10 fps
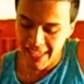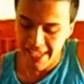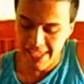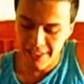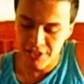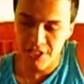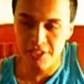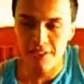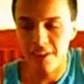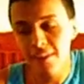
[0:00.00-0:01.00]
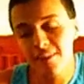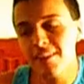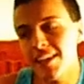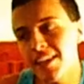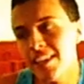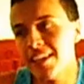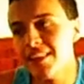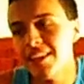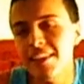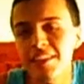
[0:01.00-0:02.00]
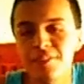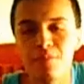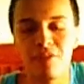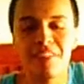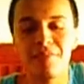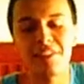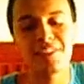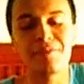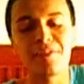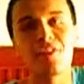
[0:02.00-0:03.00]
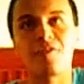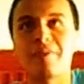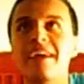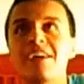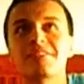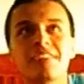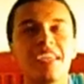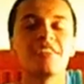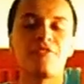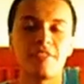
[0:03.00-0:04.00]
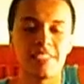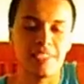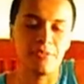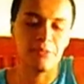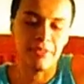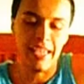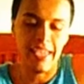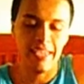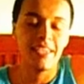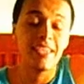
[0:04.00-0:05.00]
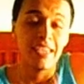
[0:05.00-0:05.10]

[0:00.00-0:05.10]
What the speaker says: And she's like, oh, okay then. So pretty much she'll be over my house like every single day.